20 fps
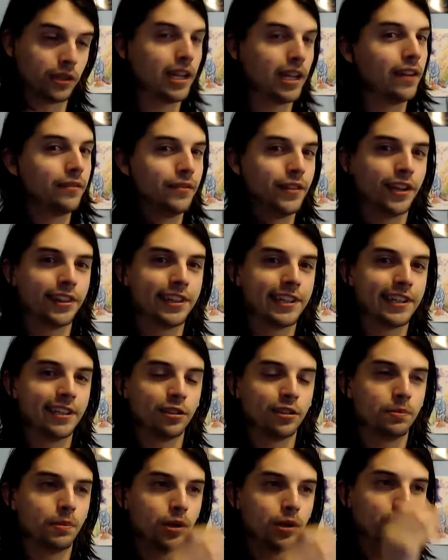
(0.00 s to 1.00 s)
have nothing else
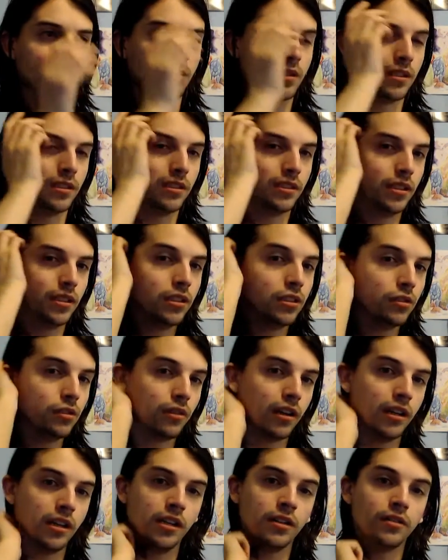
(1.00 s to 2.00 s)
Pokemon to do
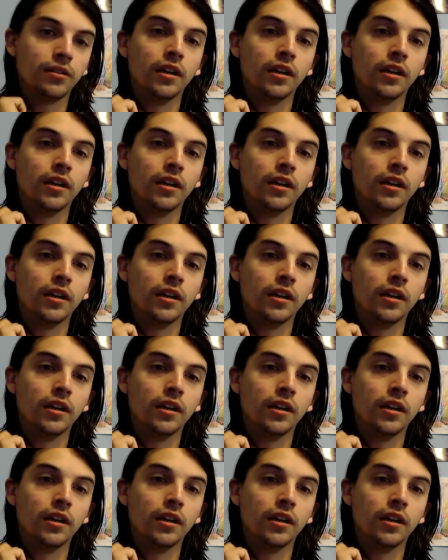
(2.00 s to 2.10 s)
right now.